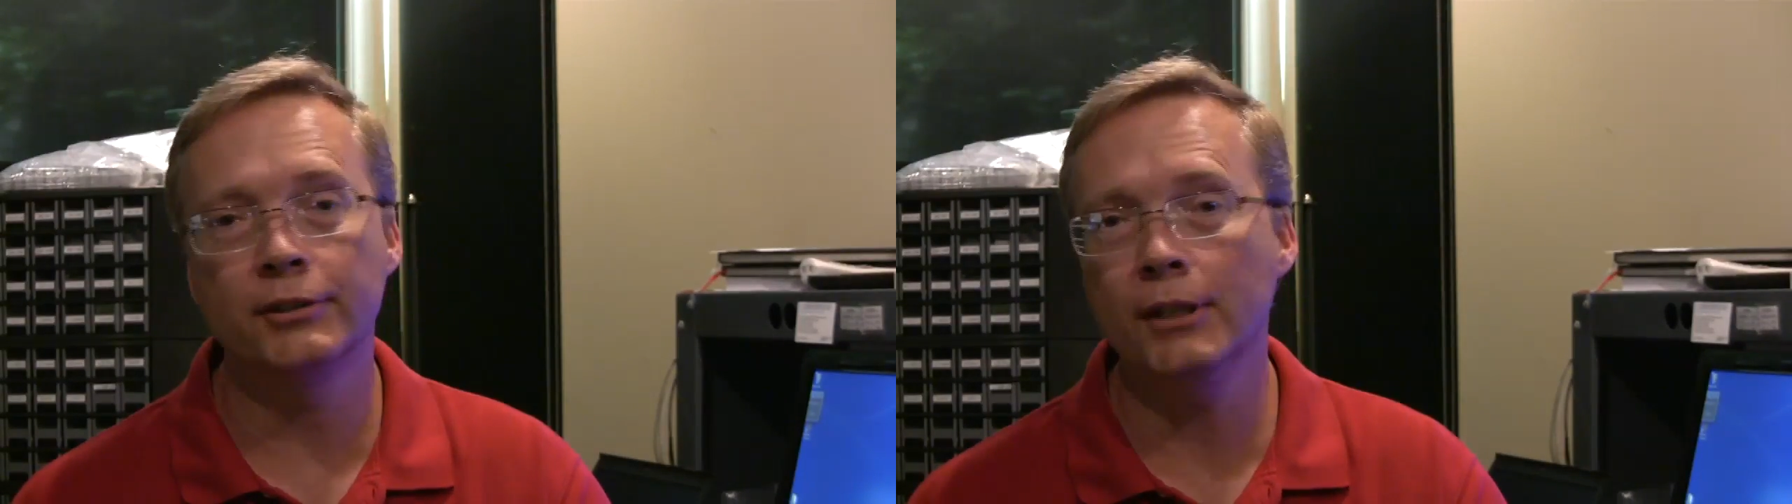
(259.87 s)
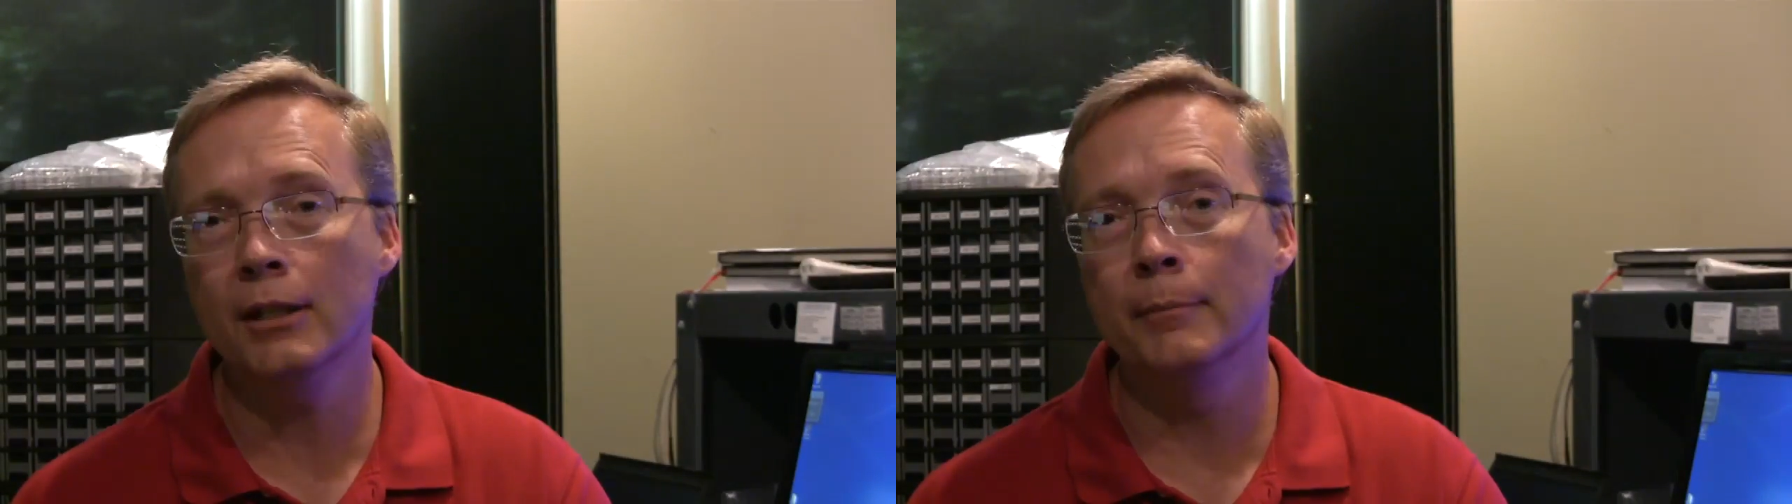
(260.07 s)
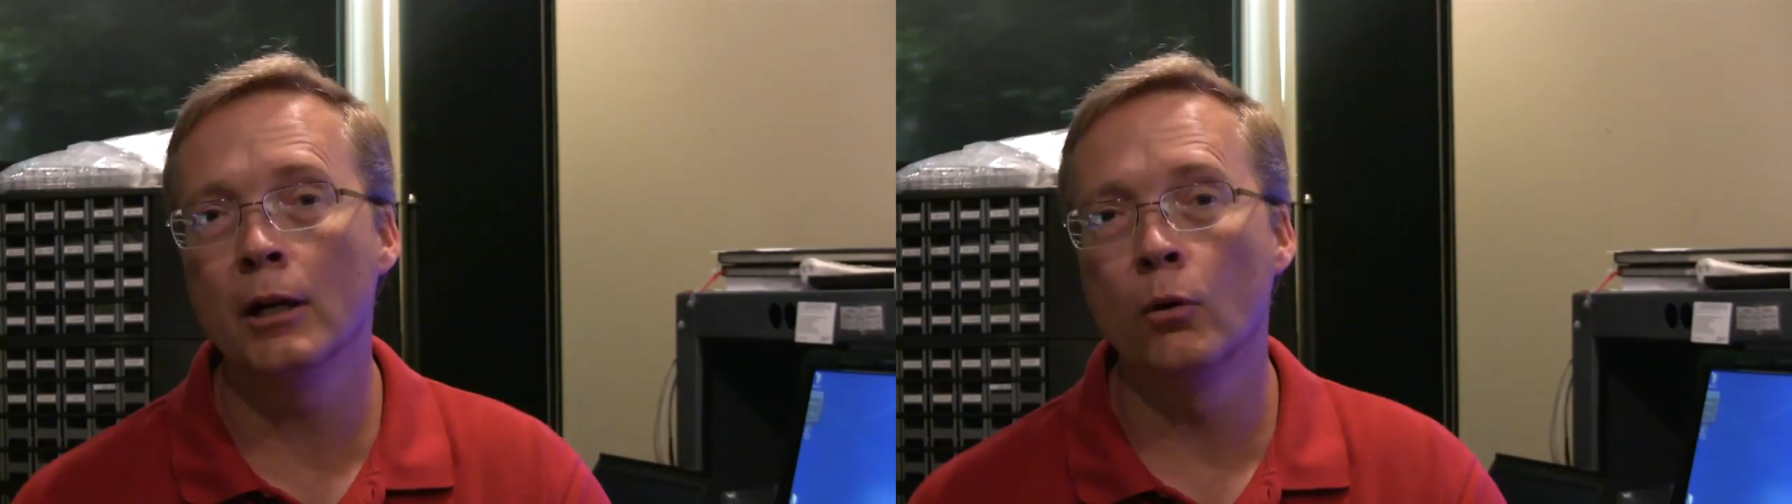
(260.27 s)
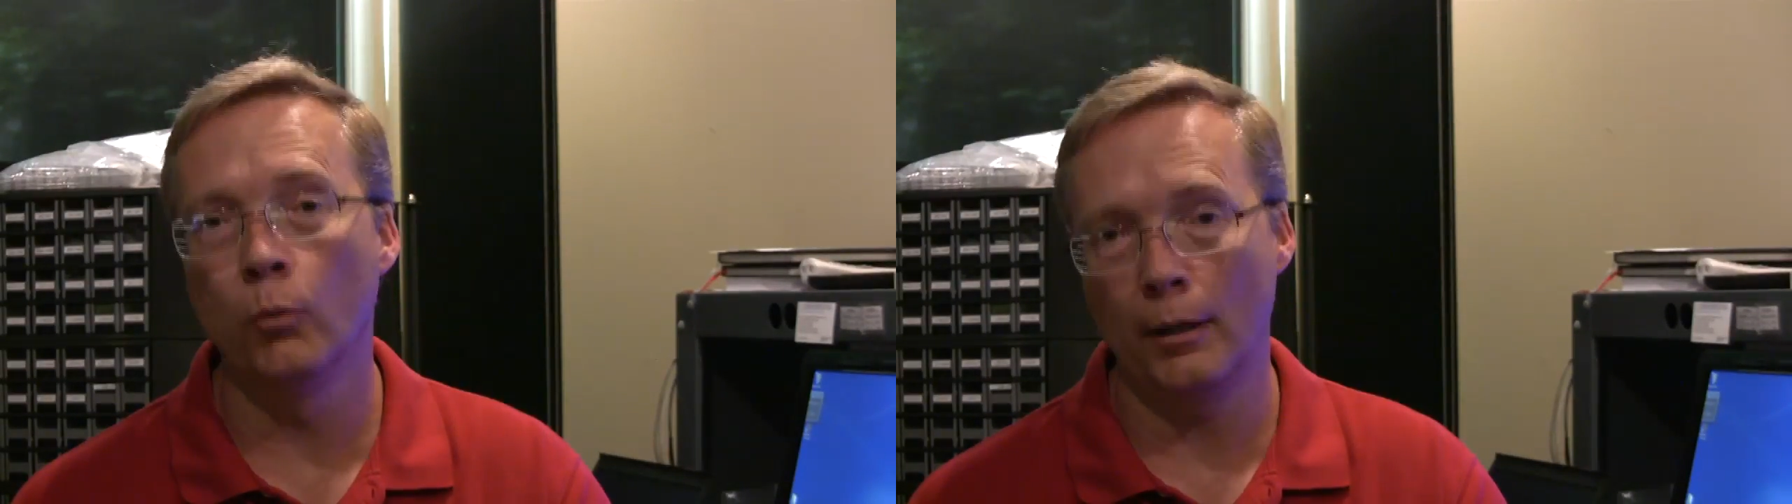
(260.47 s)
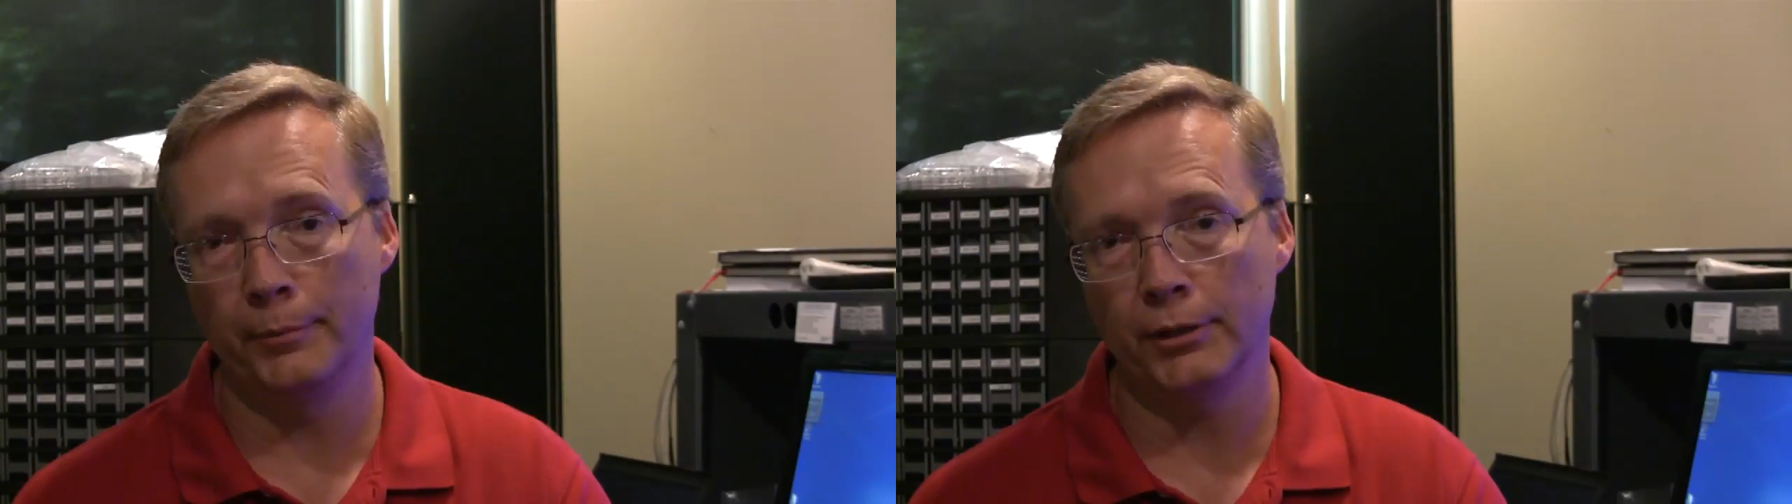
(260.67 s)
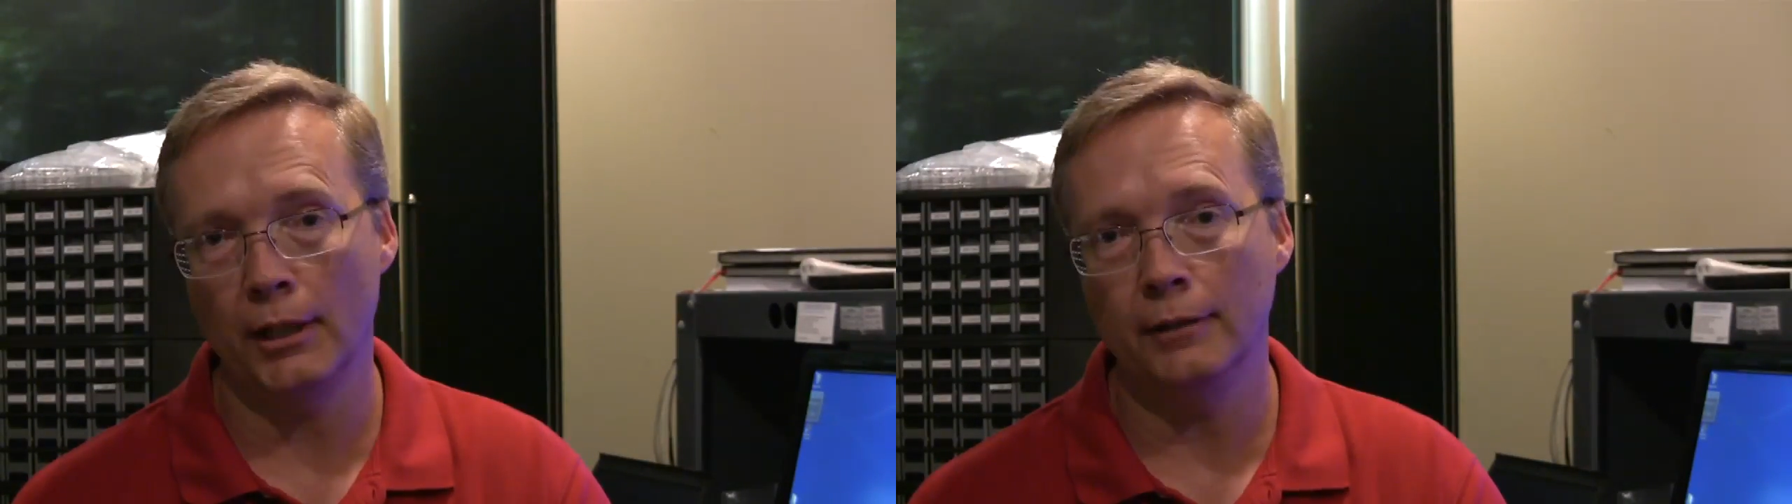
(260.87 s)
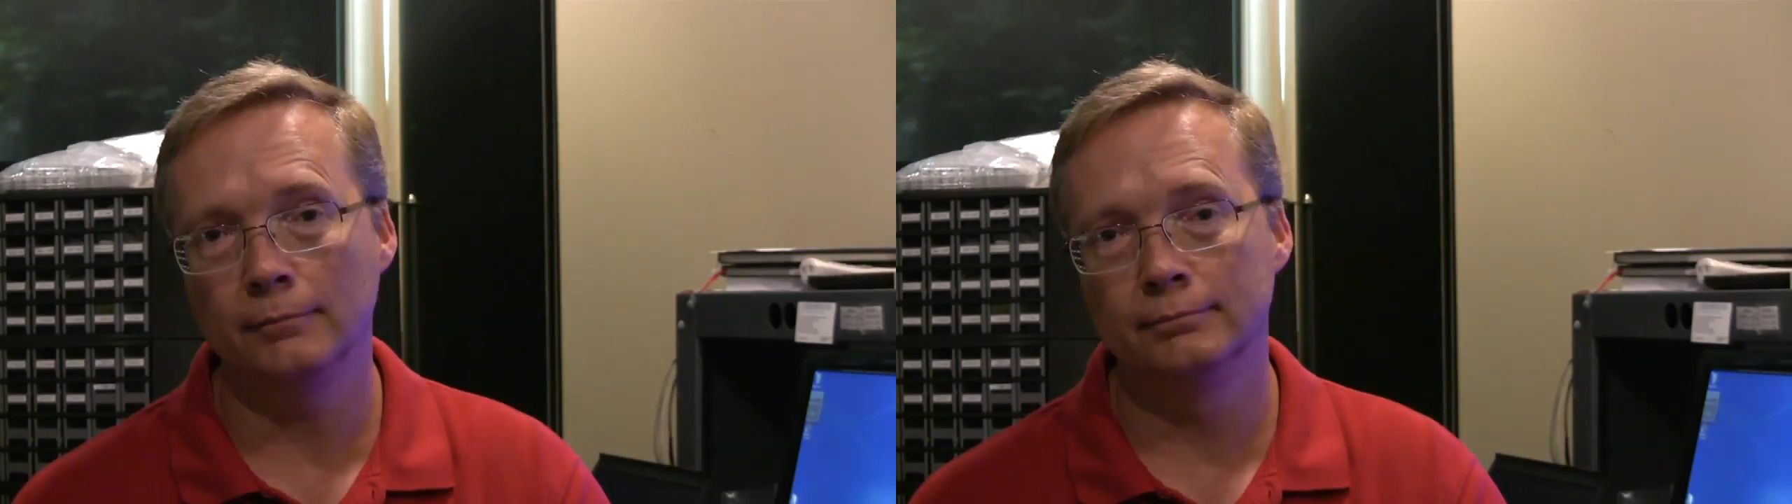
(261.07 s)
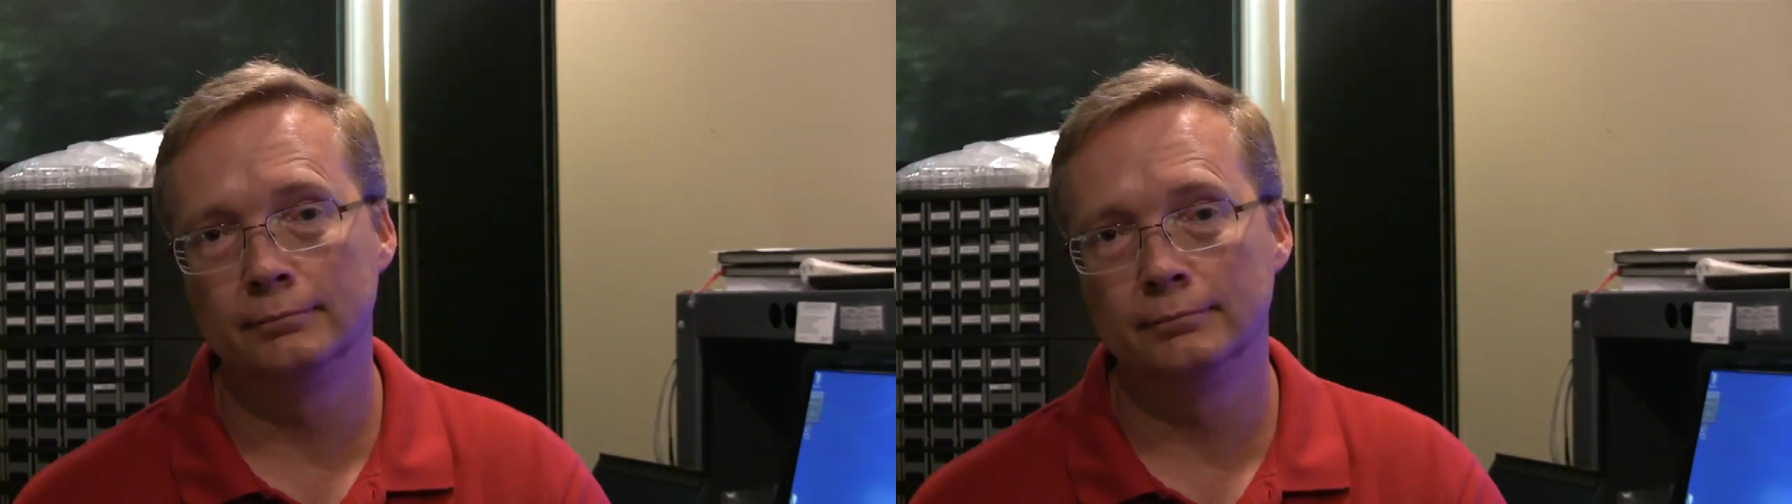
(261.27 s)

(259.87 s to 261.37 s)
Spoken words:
CML website.